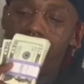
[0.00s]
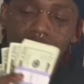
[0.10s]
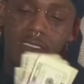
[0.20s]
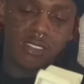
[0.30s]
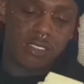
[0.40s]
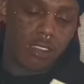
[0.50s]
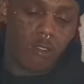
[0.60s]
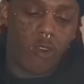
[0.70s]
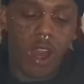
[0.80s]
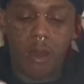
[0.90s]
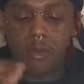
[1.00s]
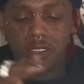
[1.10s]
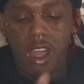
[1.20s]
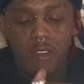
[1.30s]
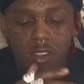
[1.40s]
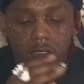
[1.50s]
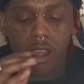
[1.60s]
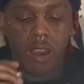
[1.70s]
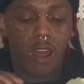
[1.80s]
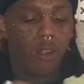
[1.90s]
He's Rob is
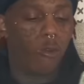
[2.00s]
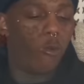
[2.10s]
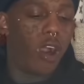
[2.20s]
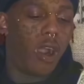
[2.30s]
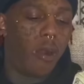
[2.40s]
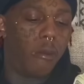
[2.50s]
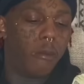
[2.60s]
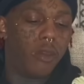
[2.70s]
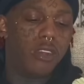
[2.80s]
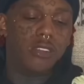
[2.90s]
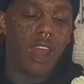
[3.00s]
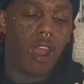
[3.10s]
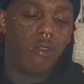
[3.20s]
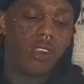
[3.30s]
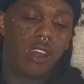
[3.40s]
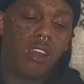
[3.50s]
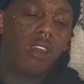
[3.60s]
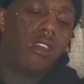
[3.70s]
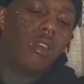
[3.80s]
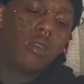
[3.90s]
everything. Like Rob is
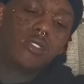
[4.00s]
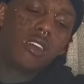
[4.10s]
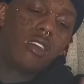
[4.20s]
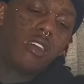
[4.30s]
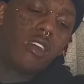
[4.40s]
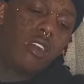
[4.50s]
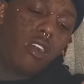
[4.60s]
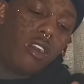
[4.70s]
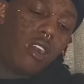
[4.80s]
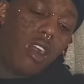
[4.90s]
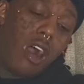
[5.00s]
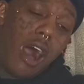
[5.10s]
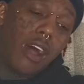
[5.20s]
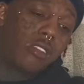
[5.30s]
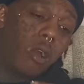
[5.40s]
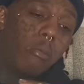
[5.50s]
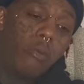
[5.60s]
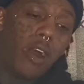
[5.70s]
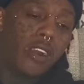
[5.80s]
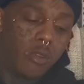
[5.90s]
everything. You know what I'm saying? Yeah. I thought
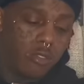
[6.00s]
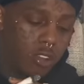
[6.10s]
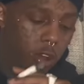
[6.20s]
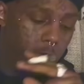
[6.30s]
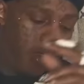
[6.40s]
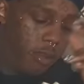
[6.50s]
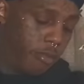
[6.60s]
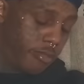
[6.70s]
Bronny was gonna be.